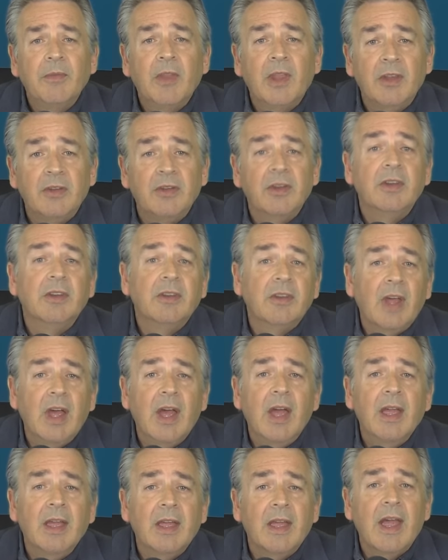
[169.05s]
his
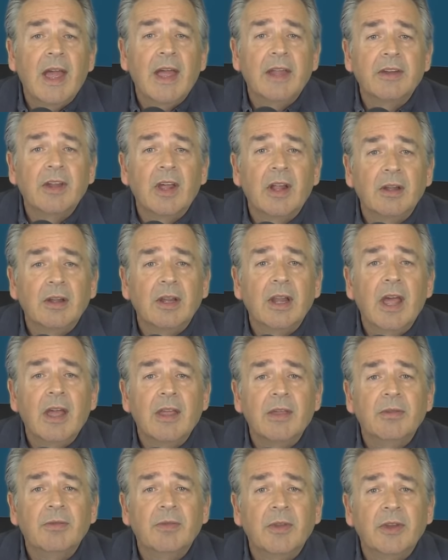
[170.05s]
entire adult
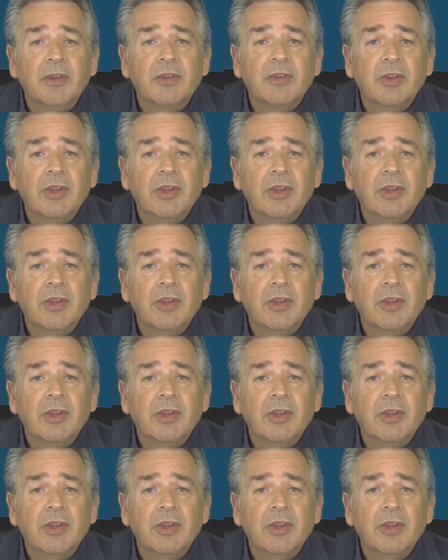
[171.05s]
life in